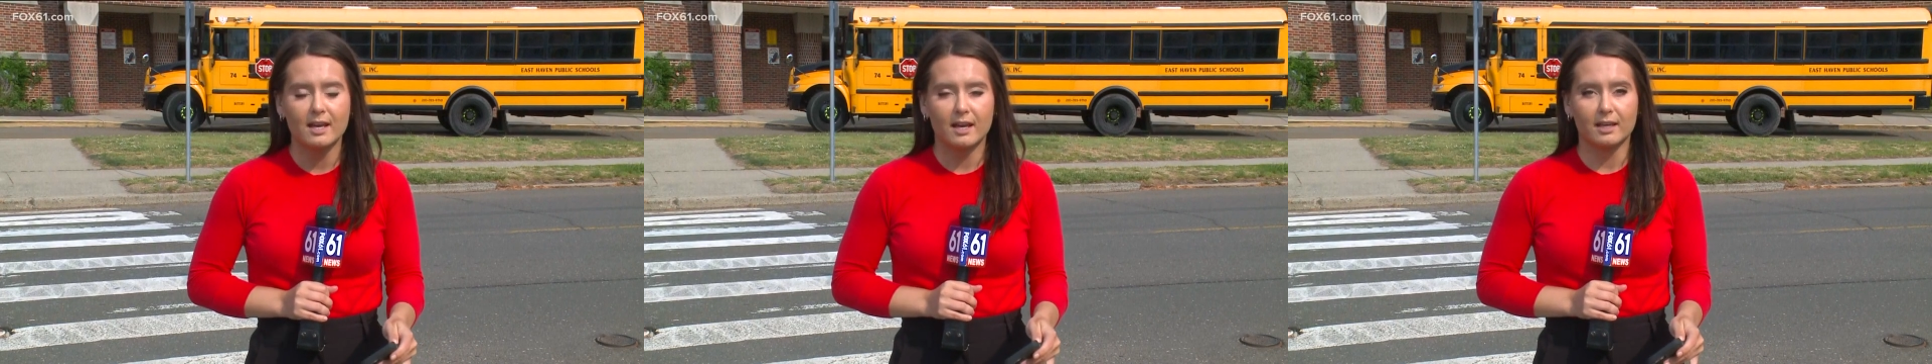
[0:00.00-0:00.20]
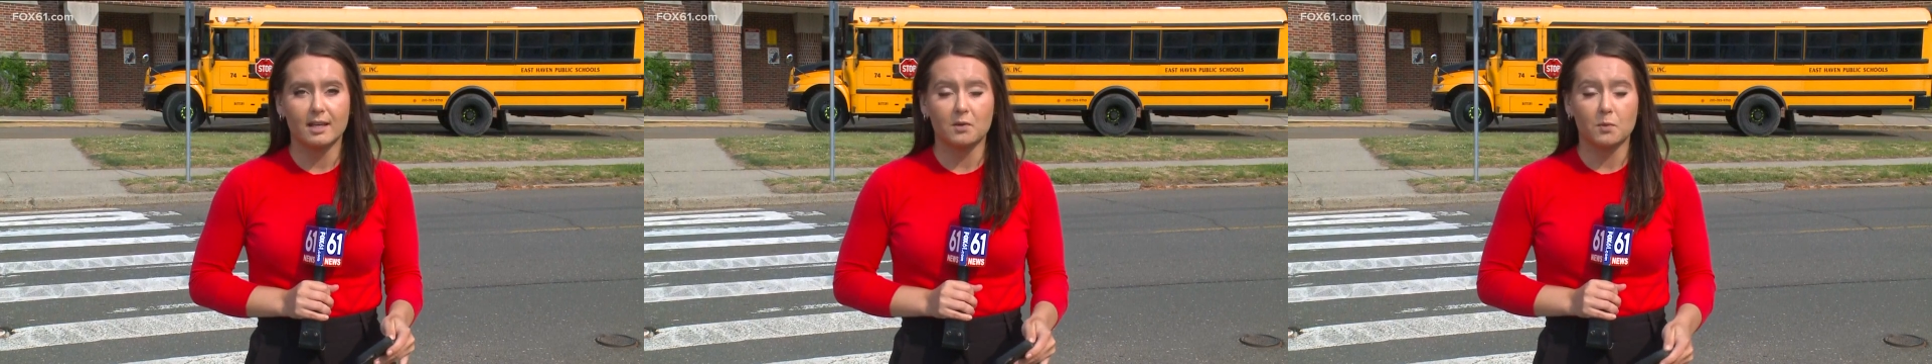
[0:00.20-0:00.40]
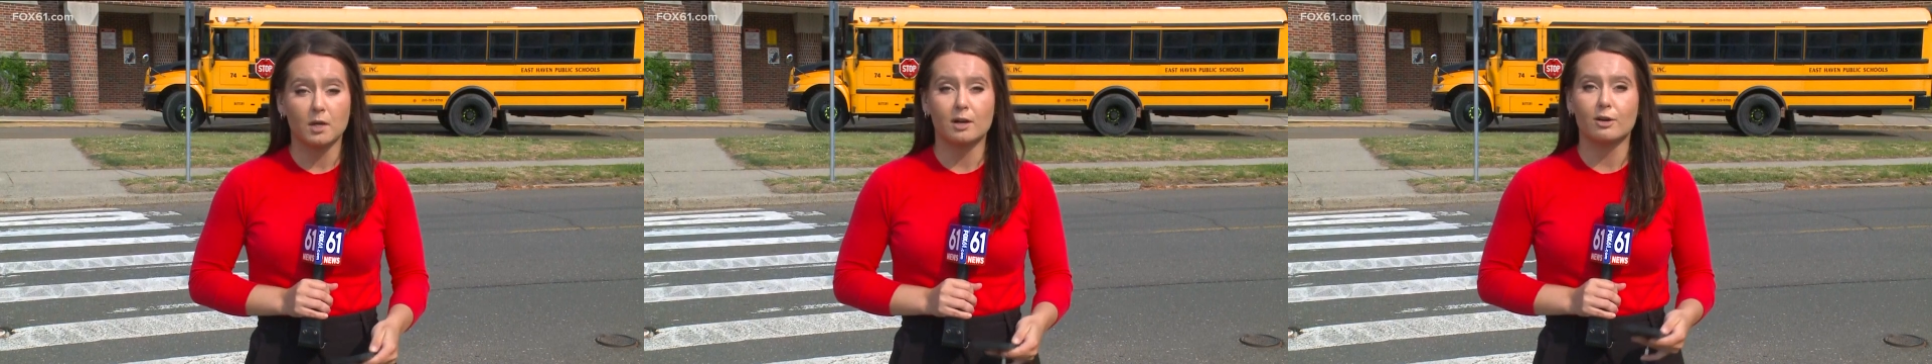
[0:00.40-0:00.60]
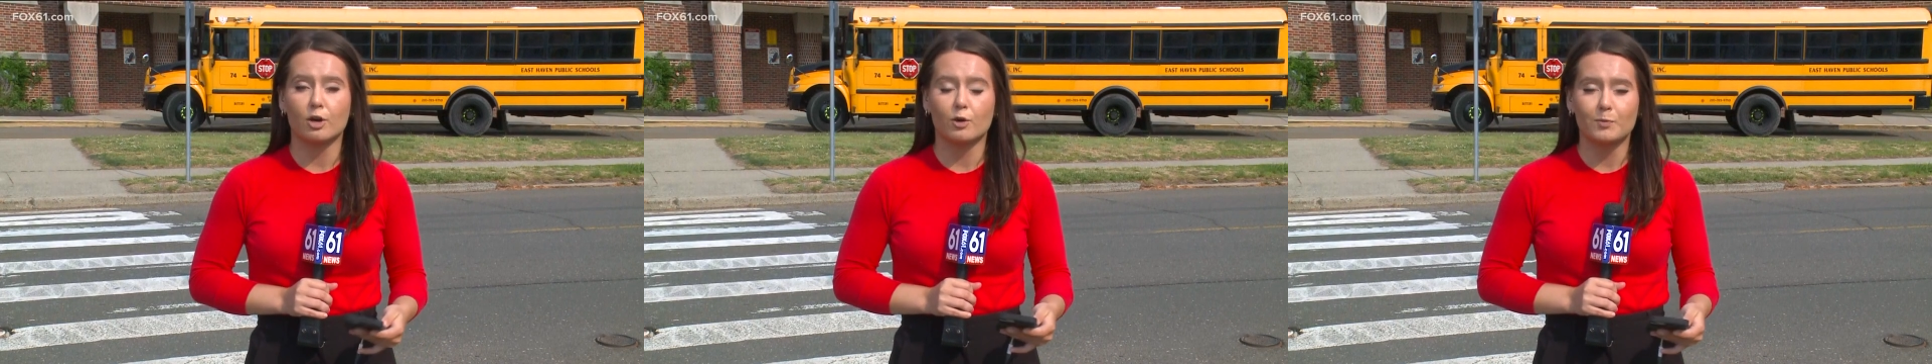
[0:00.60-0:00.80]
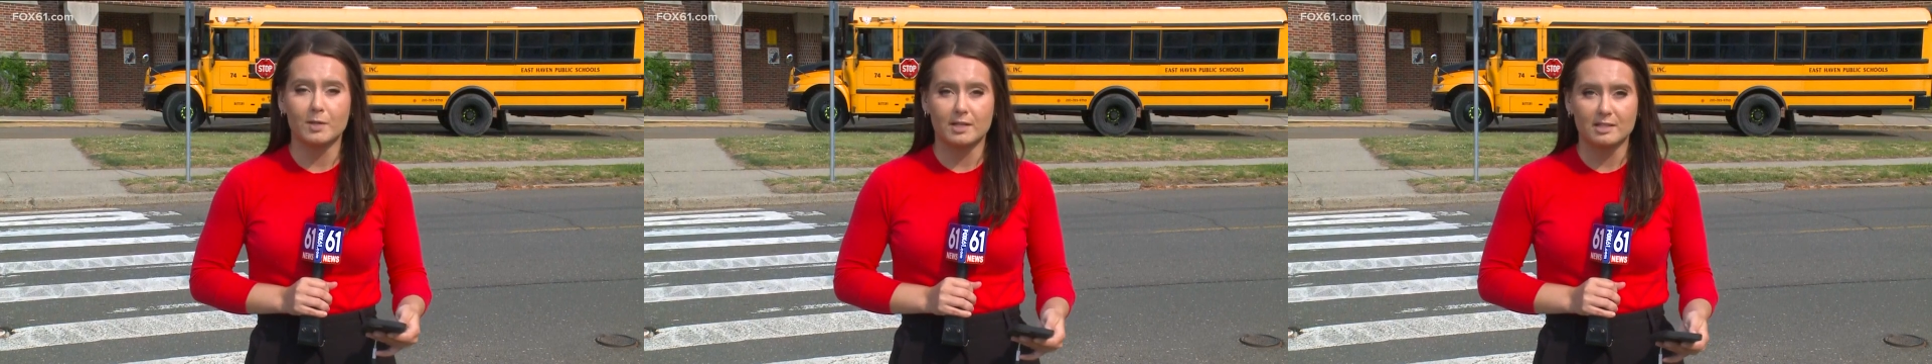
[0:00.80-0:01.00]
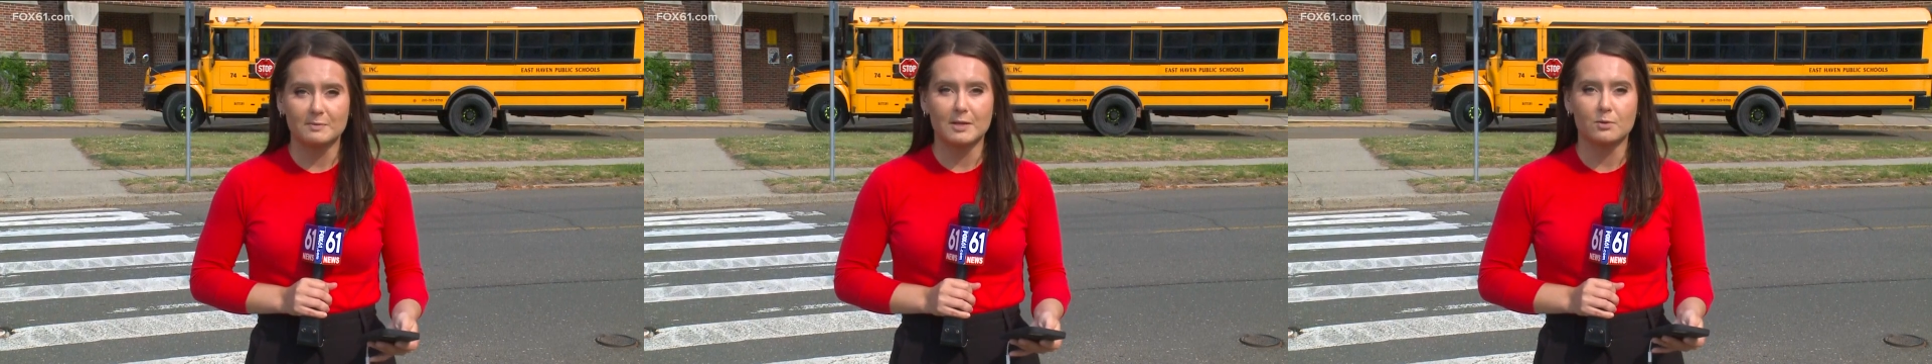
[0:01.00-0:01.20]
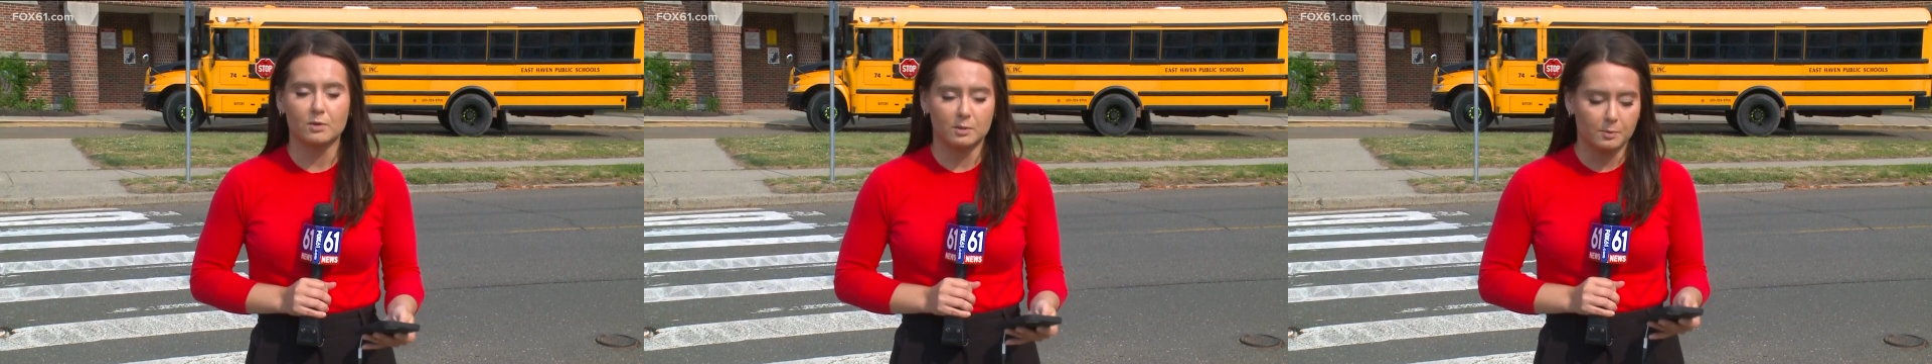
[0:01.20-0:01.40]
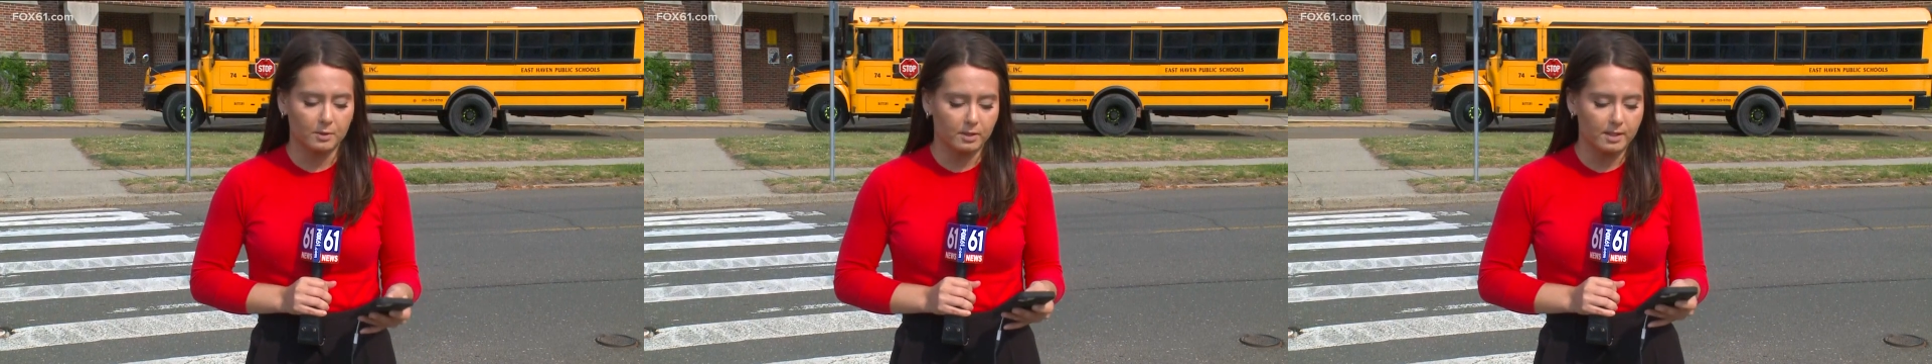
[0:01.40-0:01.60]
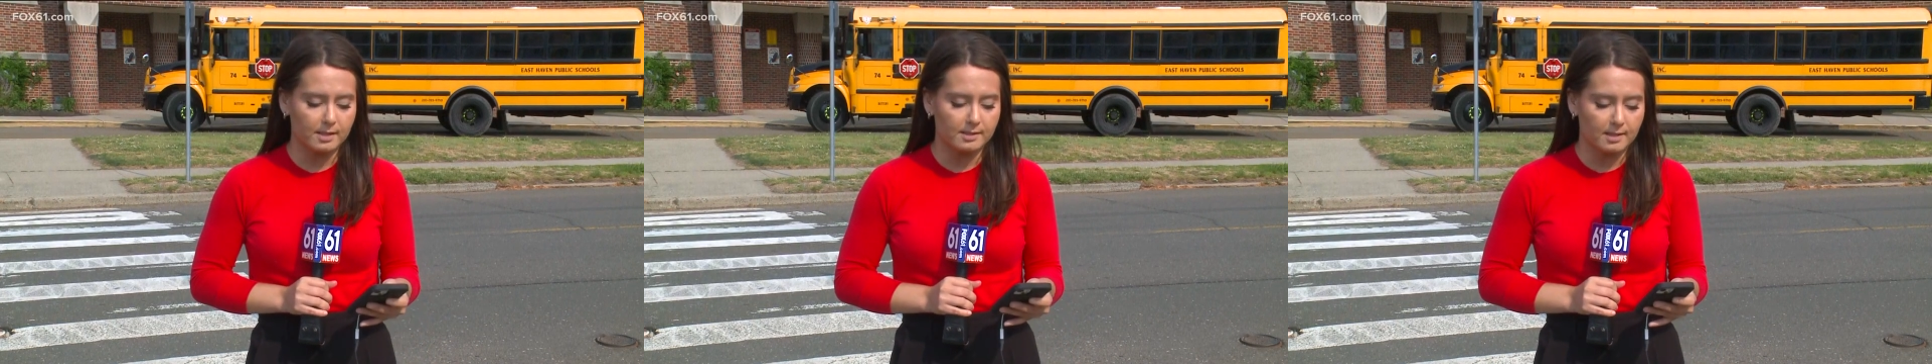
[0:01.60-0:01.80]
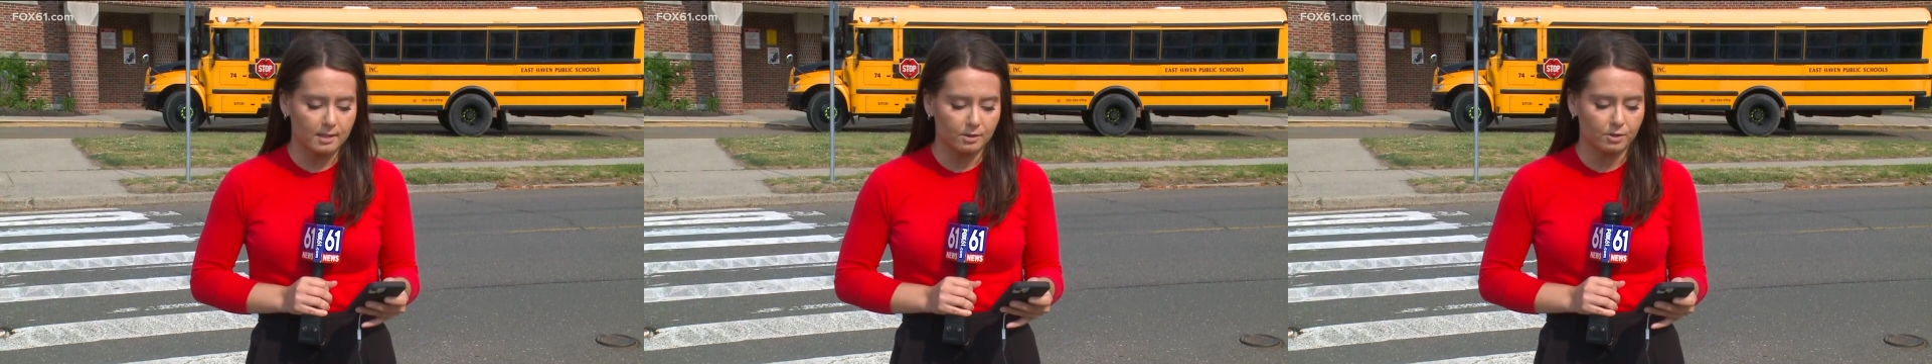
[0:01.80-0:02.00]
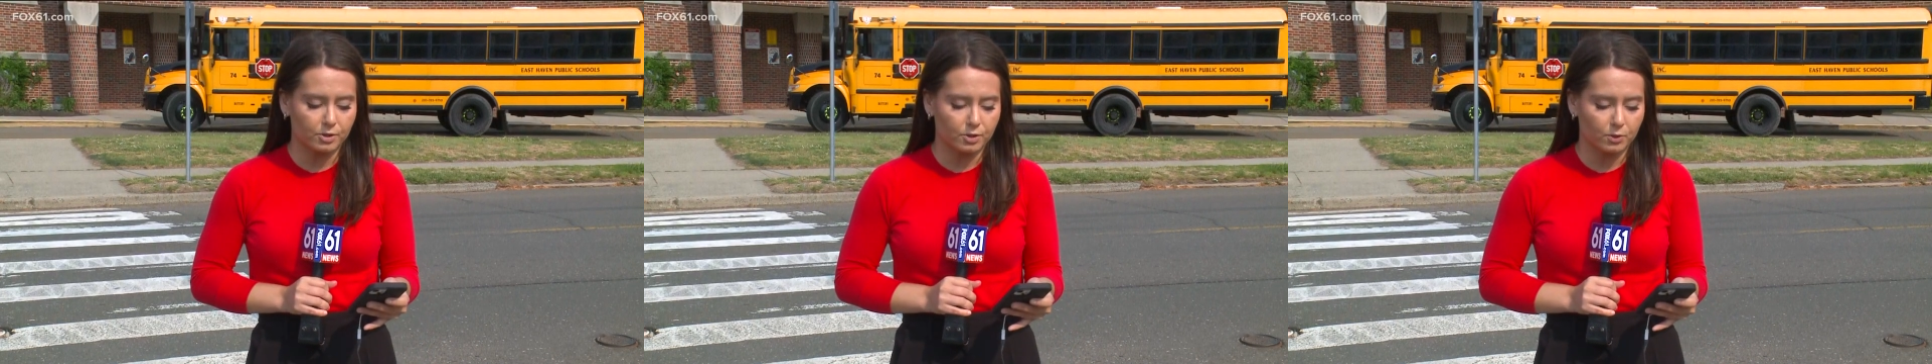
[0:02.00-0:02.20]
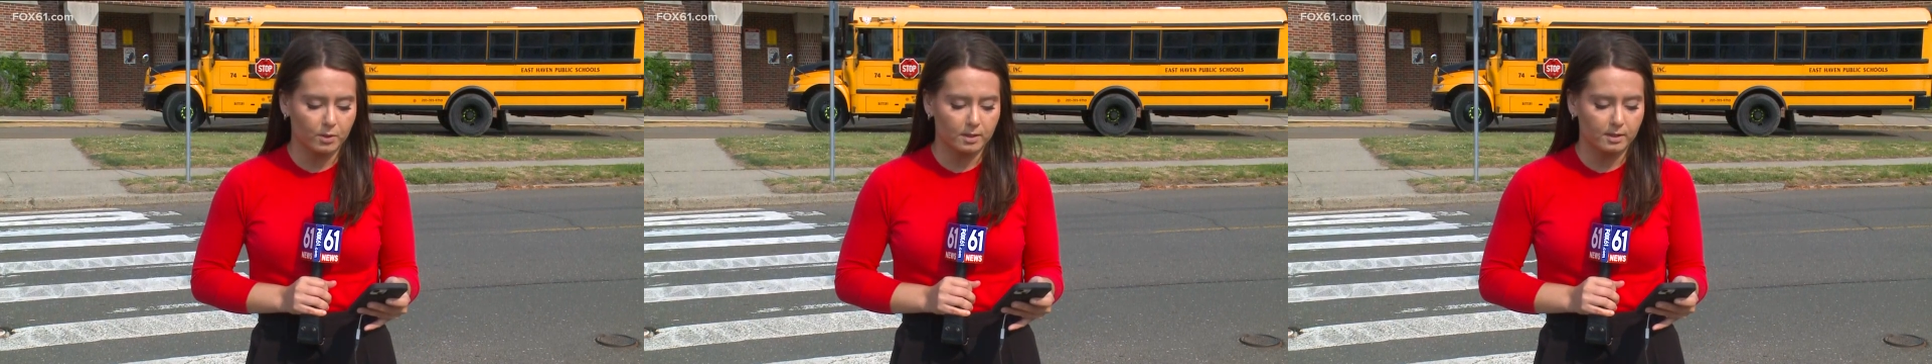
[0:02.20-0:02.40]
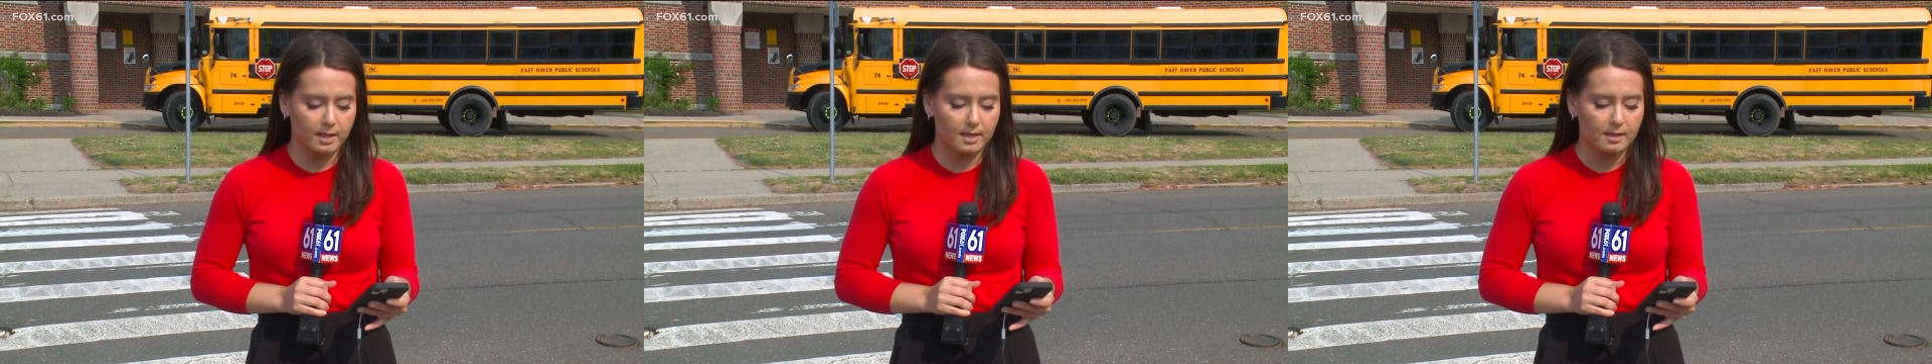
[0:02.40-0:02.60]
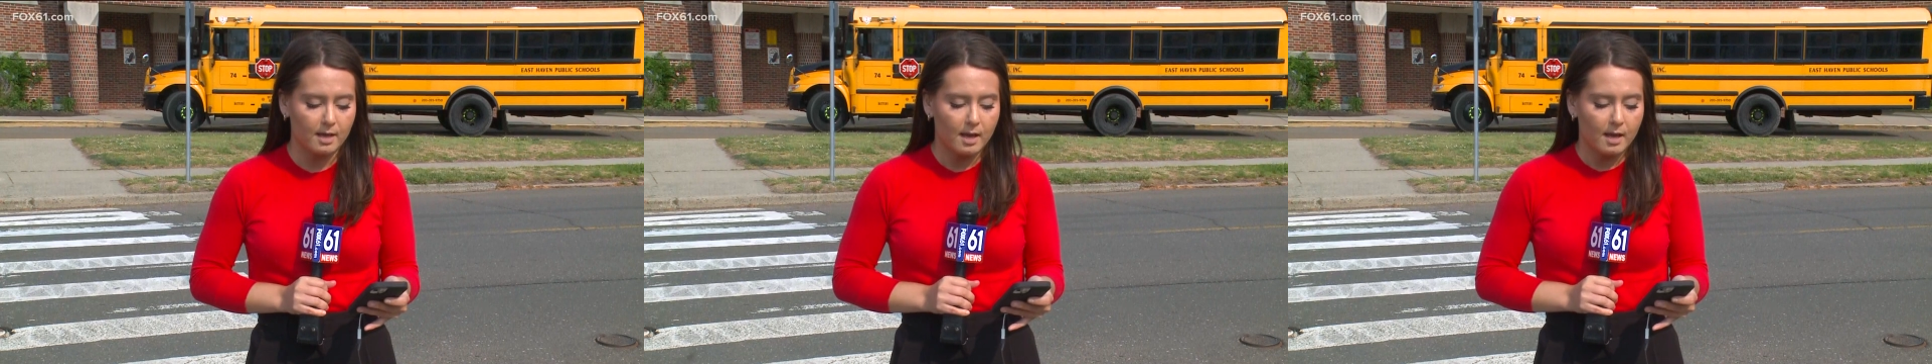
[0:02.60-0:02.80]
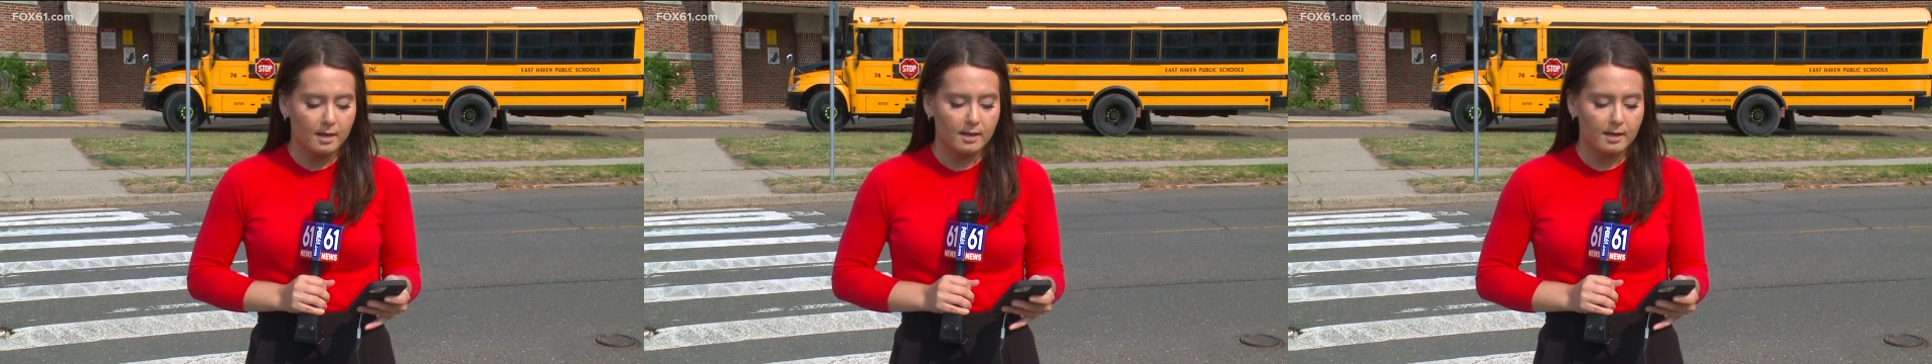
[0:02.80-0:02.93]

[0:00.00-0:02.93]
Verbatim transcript: Again, we are hoping to speak with police here shortly.